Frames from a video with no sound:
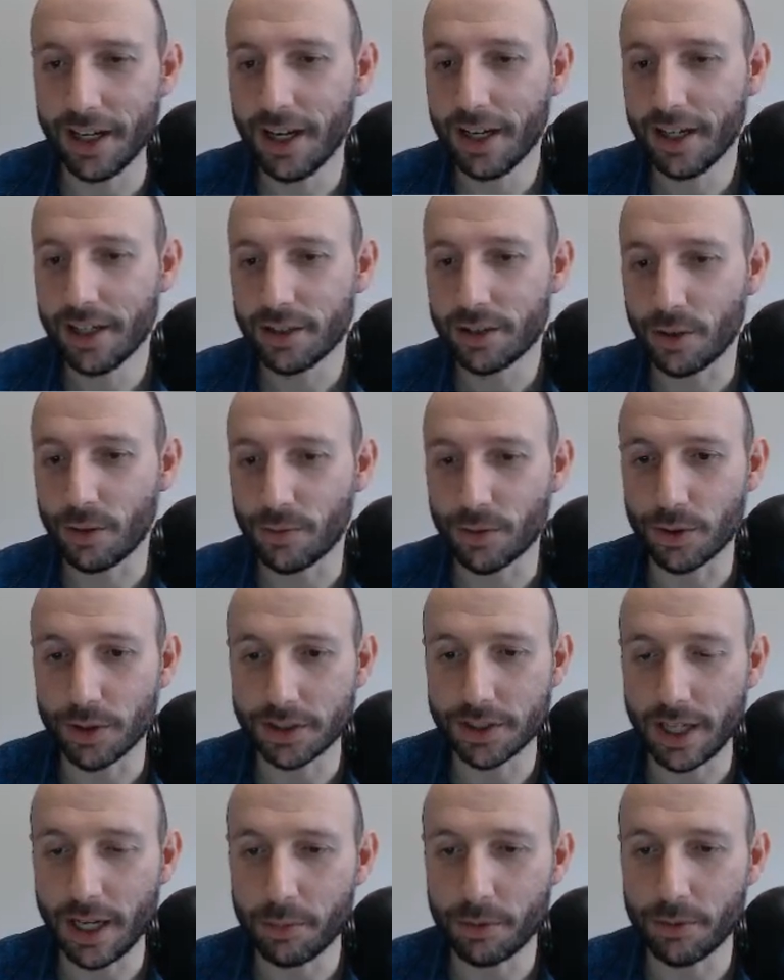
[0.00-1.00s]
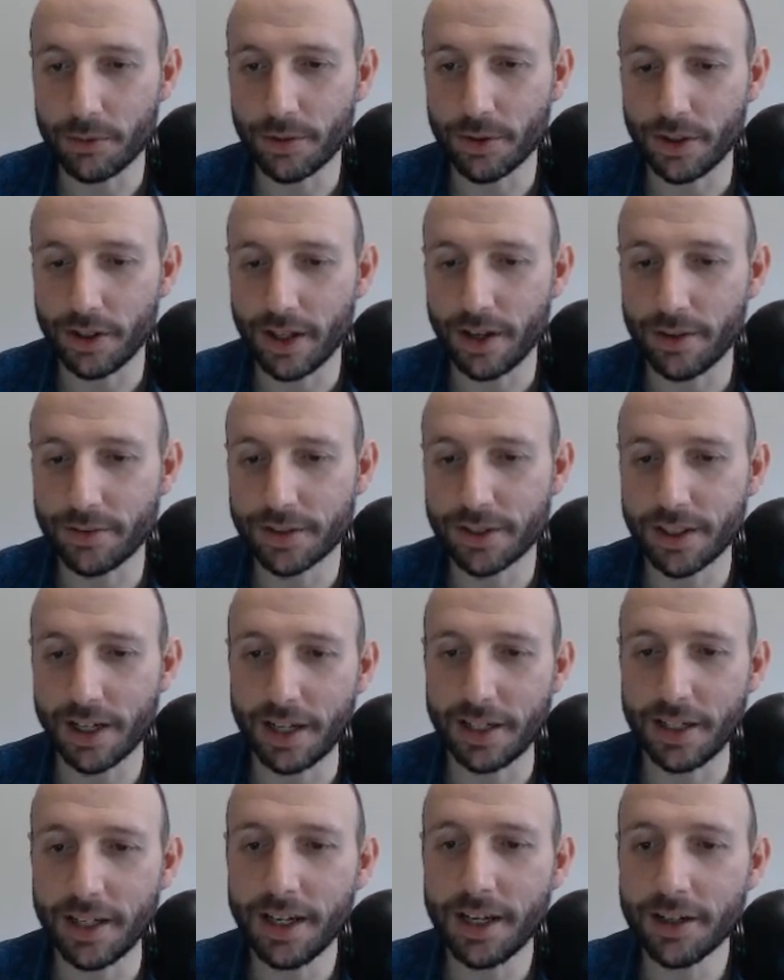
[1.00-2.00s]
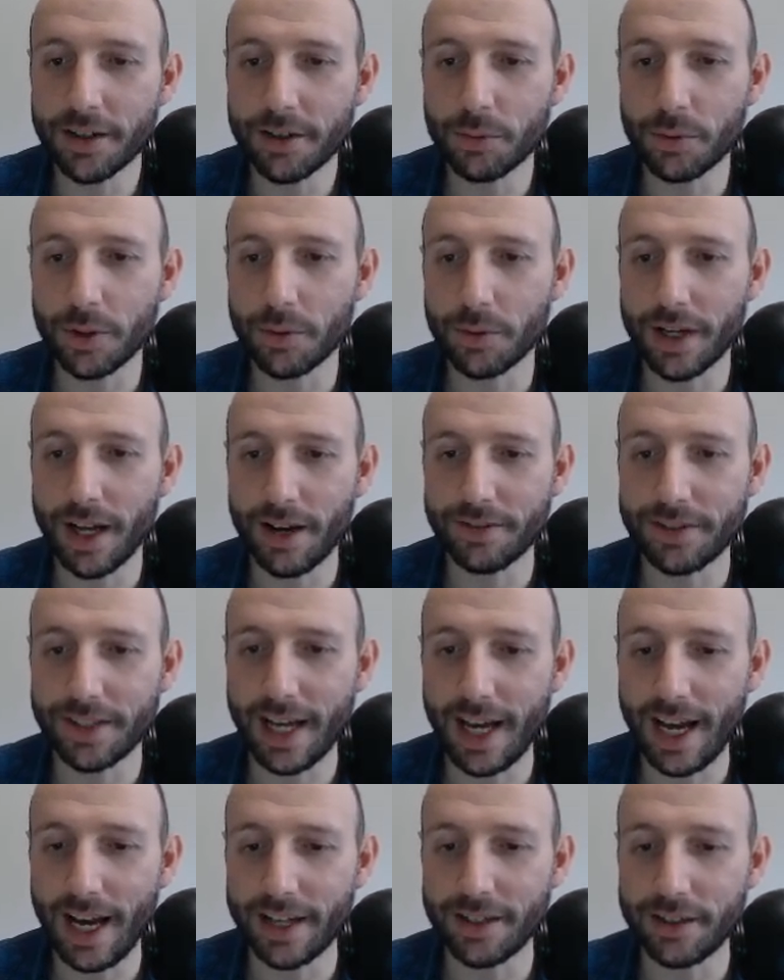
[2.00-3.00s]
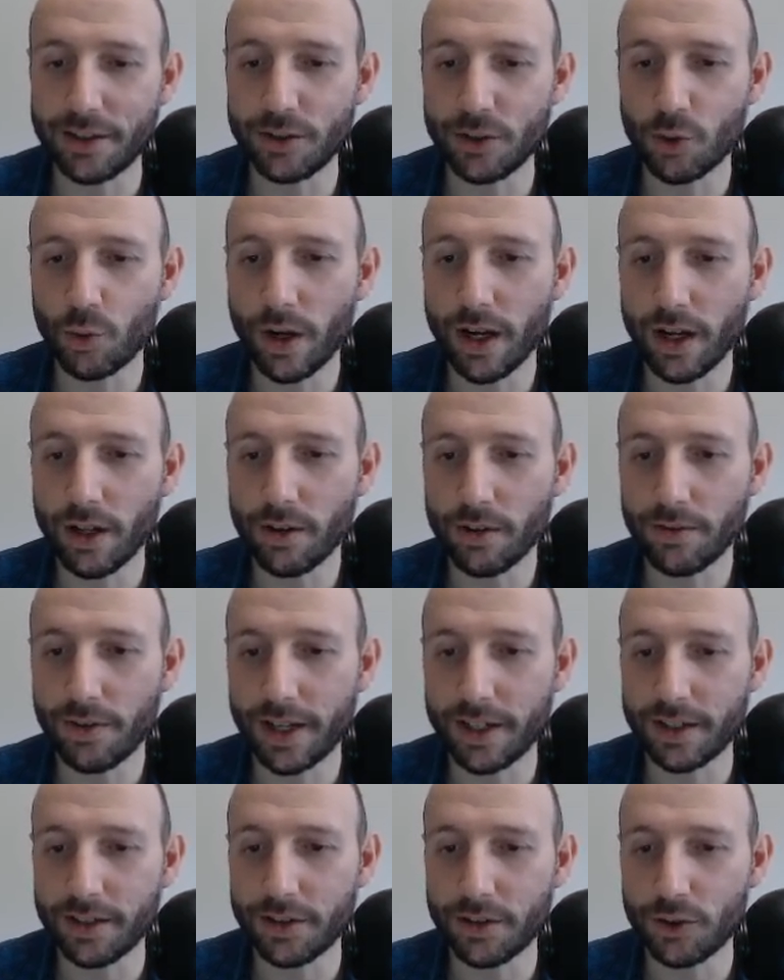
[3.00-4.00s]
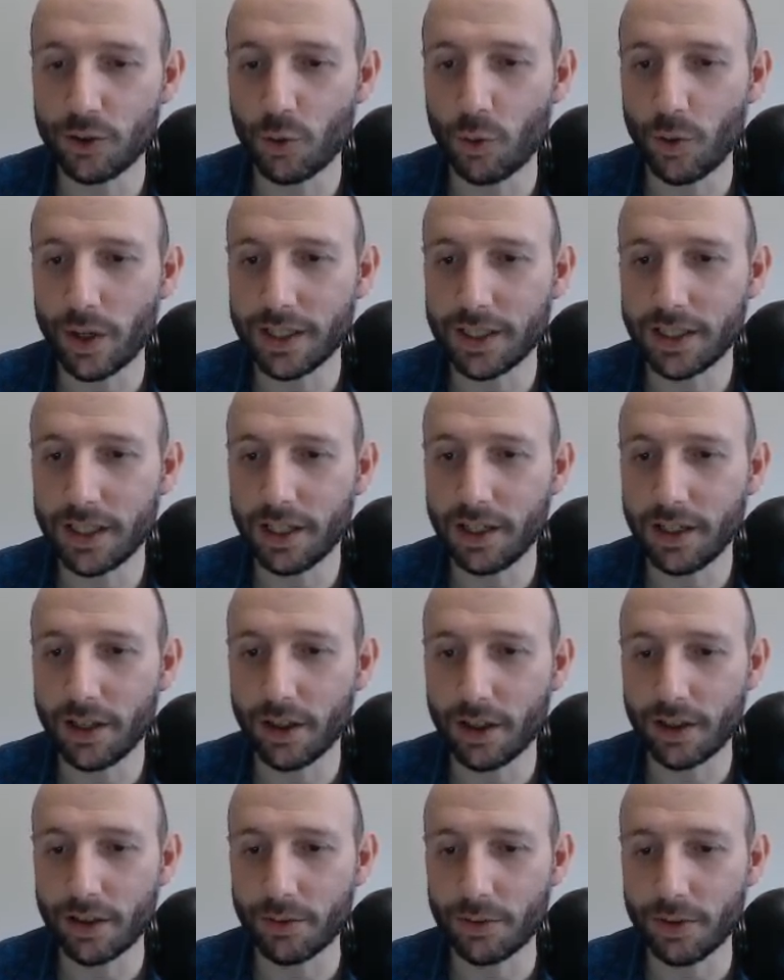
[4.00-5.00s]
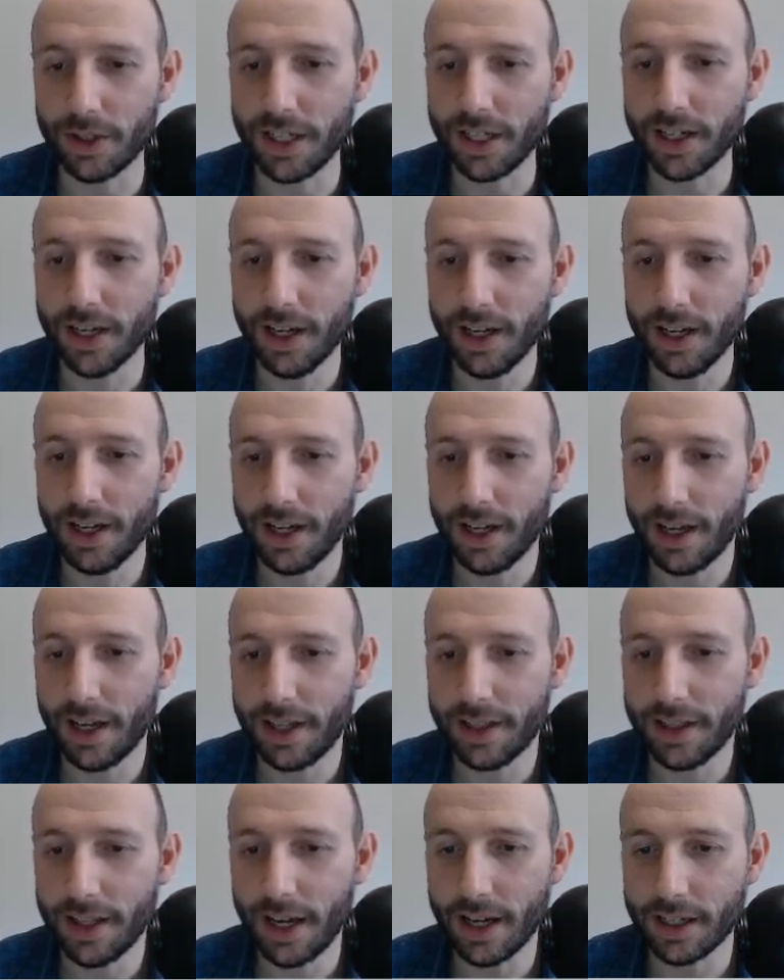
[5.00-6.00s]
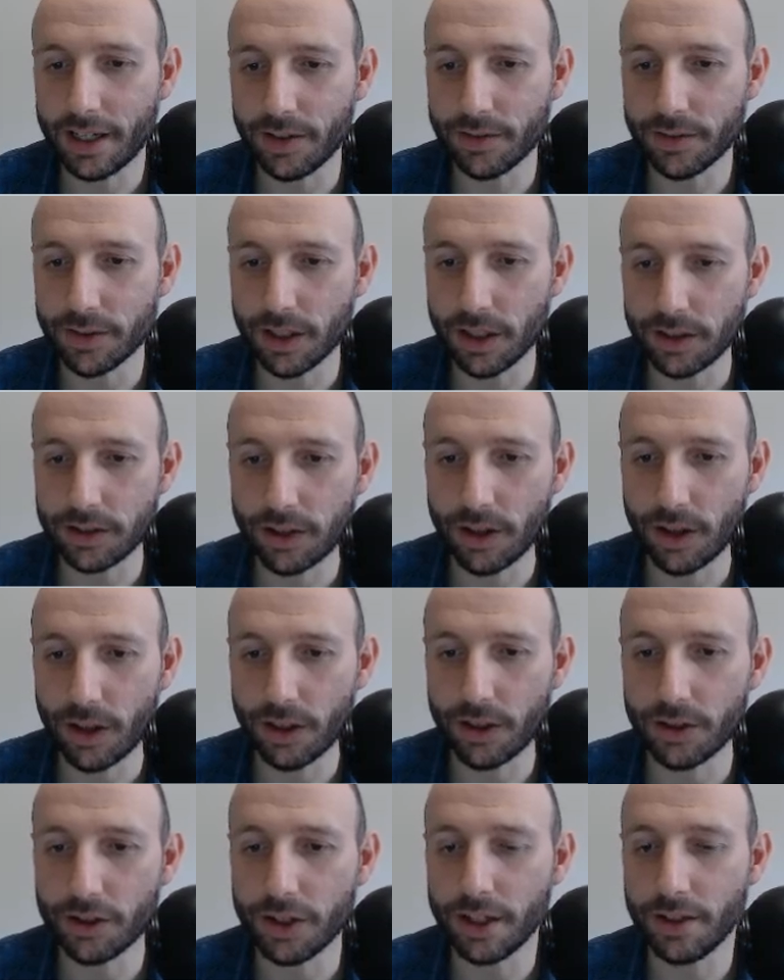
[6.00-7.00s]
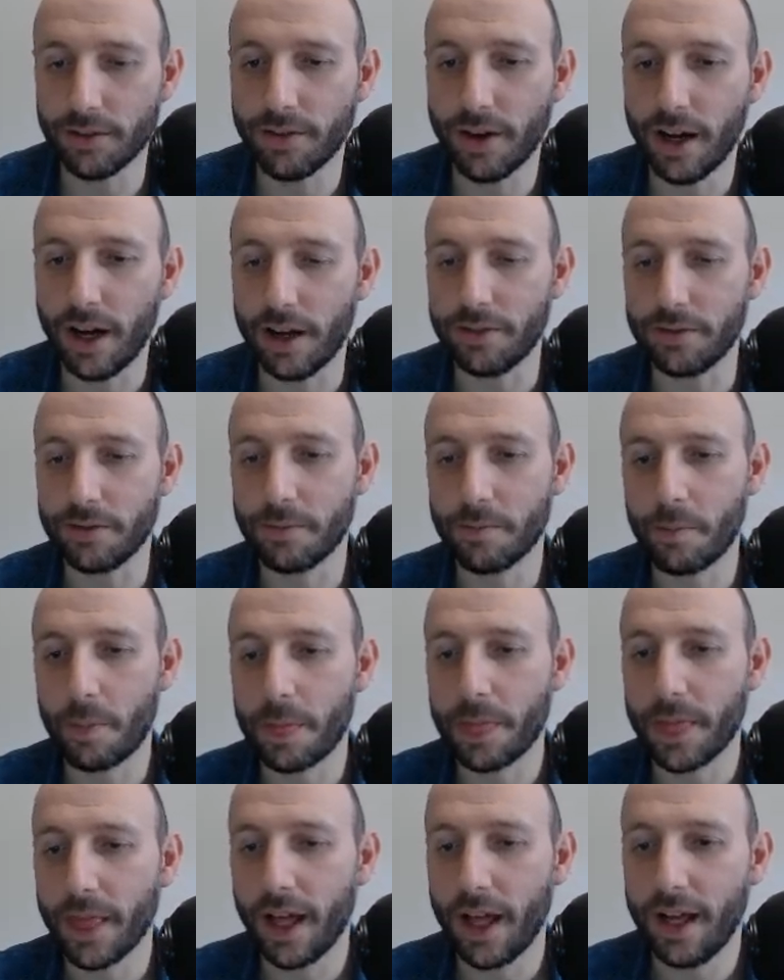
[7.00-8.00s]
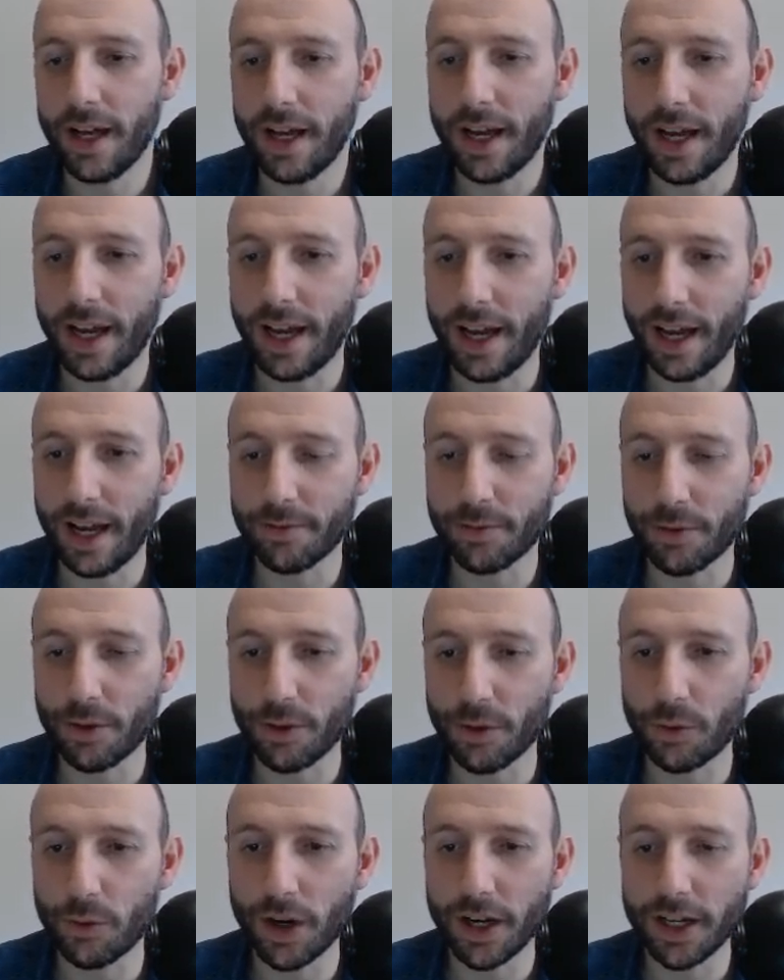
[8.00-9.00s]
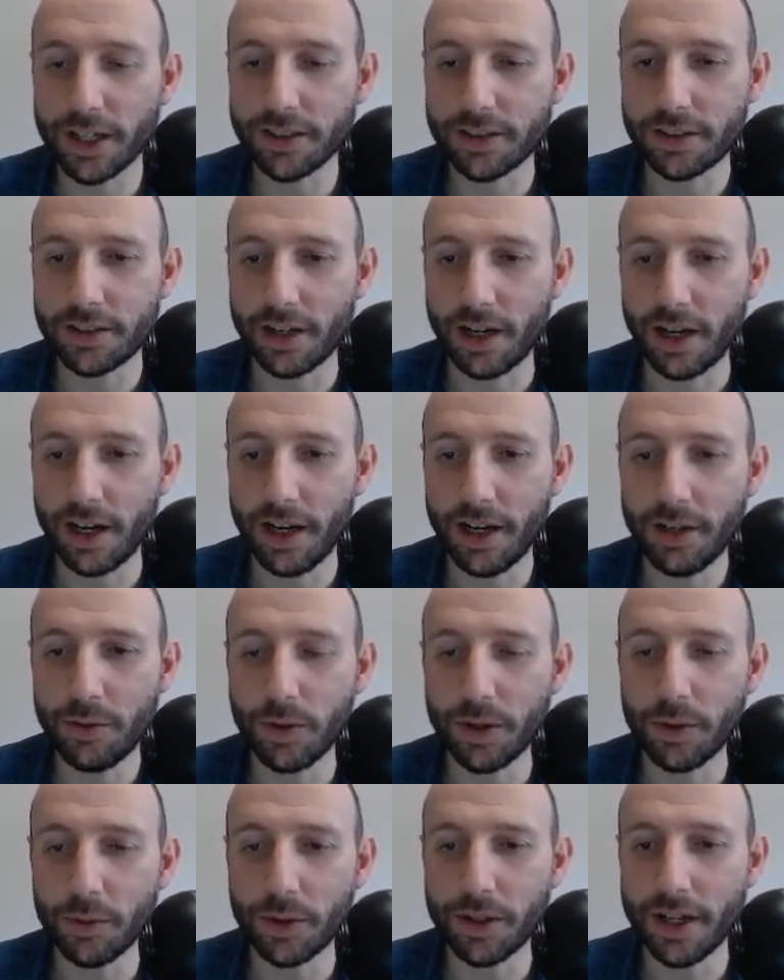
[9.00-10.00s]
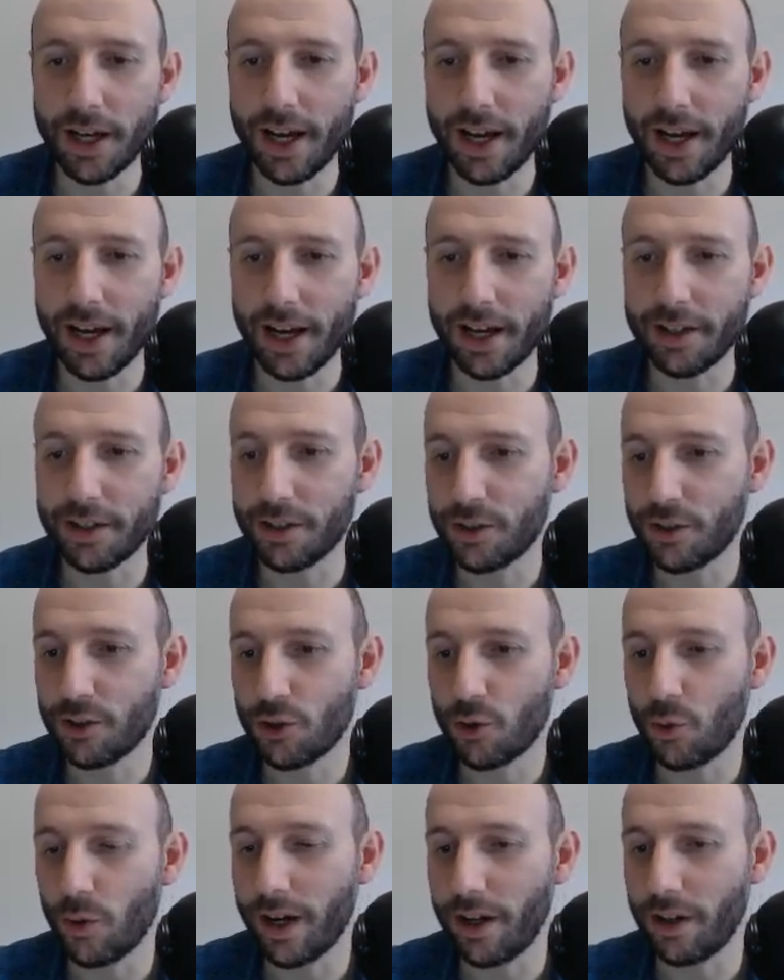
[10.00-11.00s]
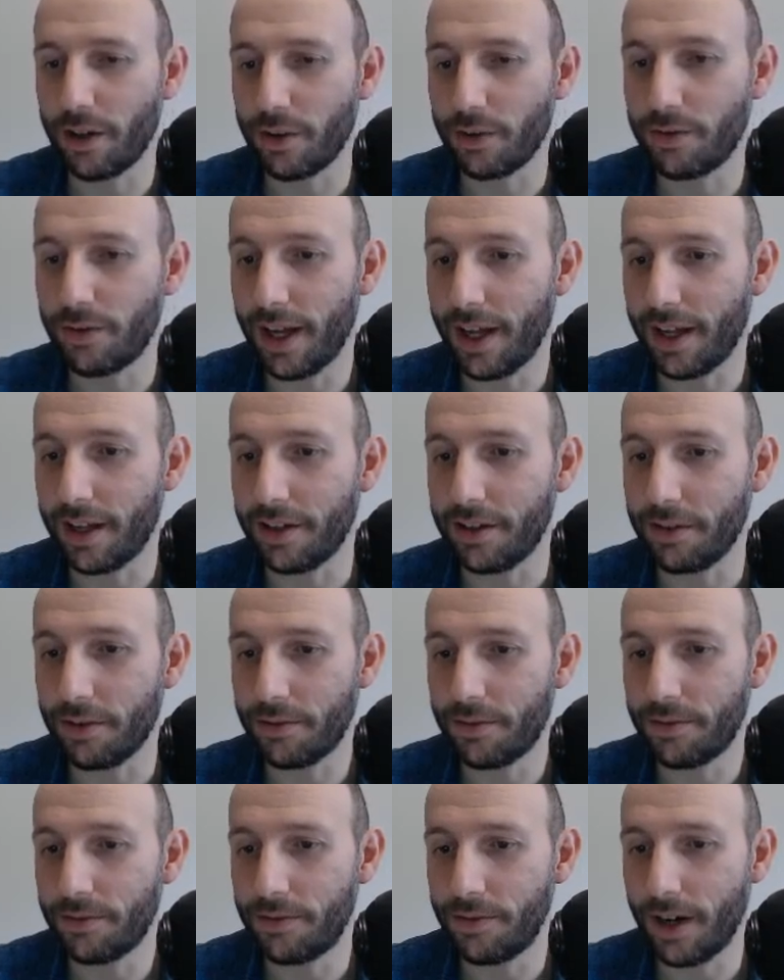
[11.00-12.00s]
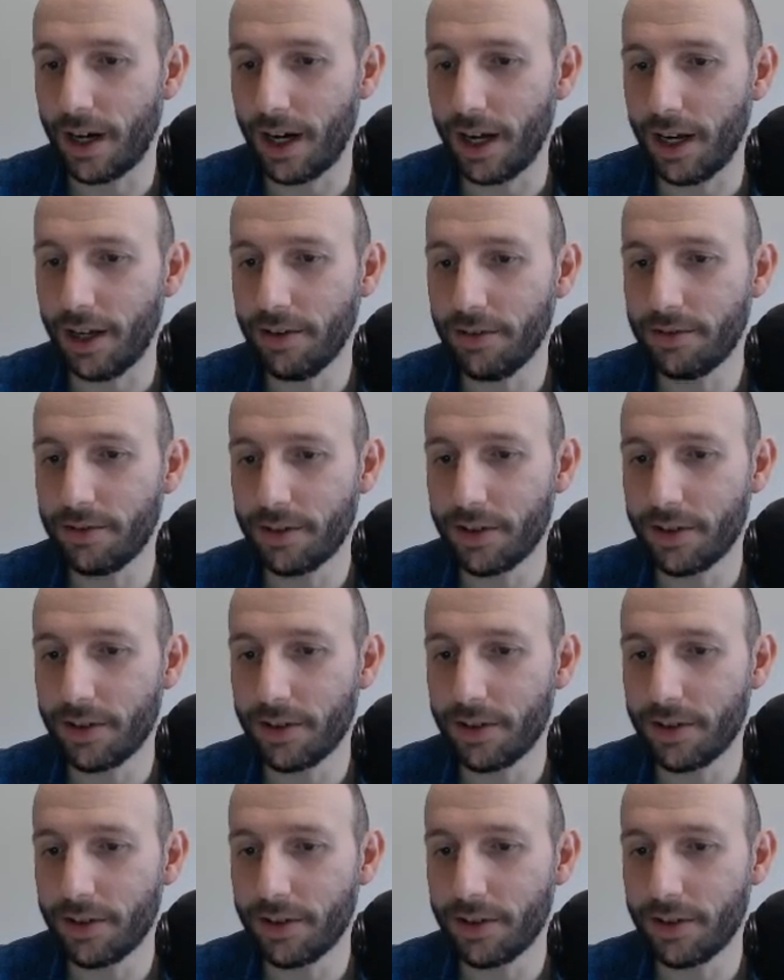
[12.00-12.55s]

So for example, for the left side here, we would have to add 12 and 23, and that gives us 35. And for the right side, we would add 12 and 5,